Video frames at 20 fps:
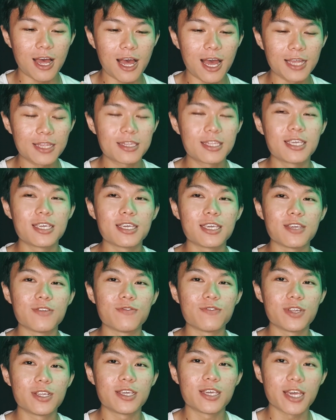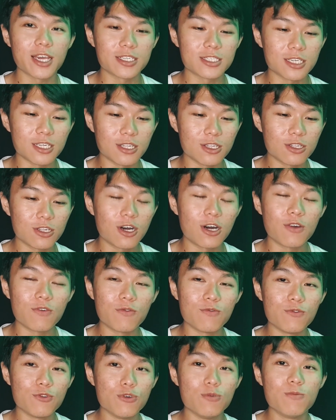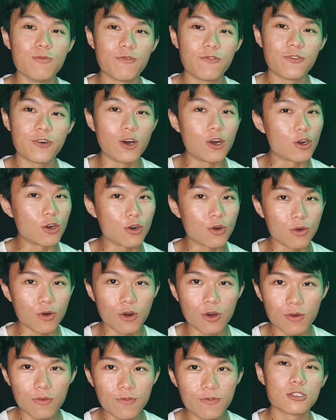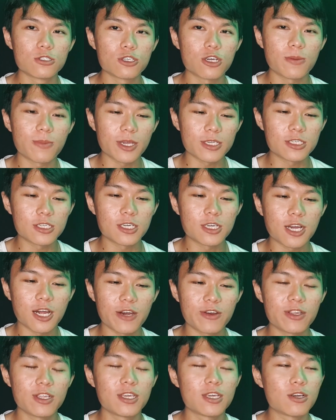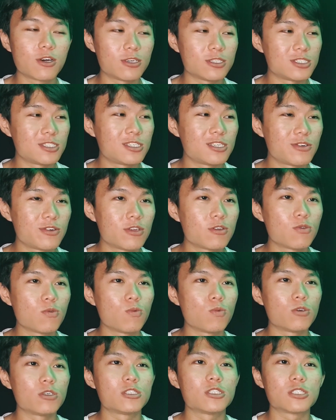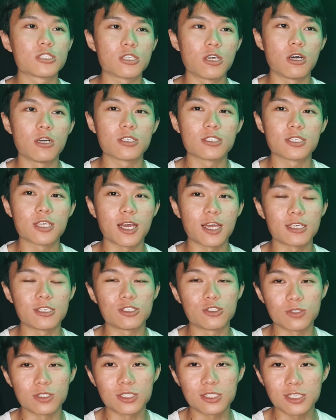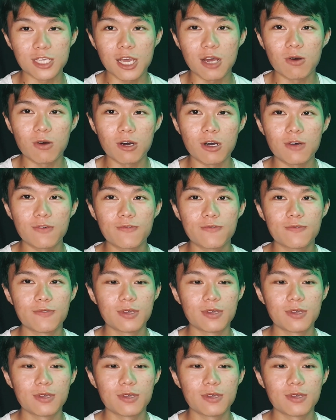I think it really has a lot room for growth. So I'm actually currently considering which stocks I should sell off